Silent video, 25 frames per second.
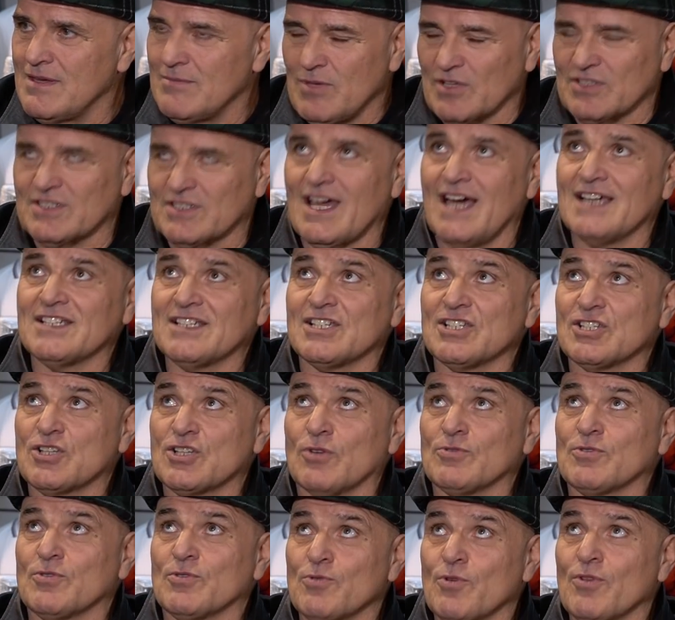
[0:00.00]
But Tyson's
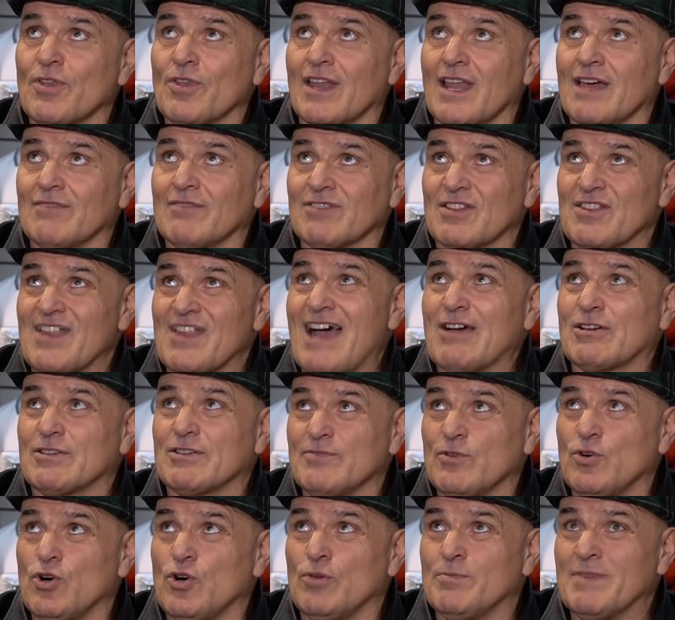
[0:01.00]
gone to another level. He's out
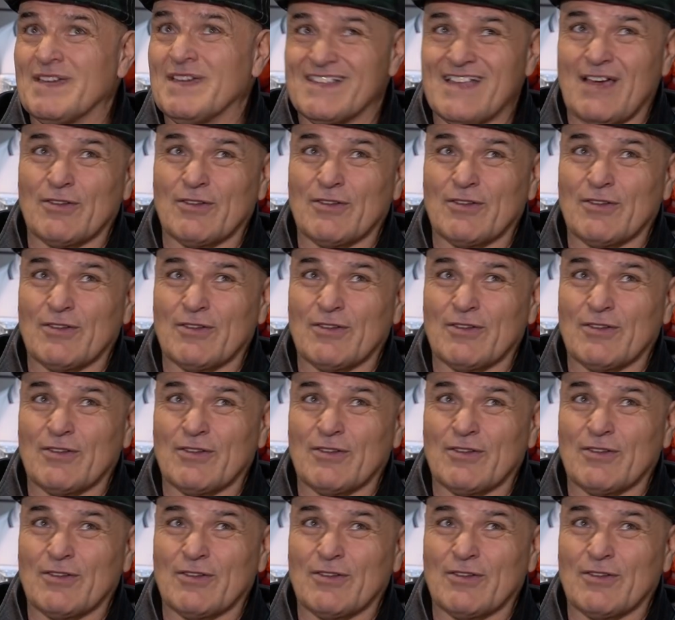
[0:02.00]
of orbit.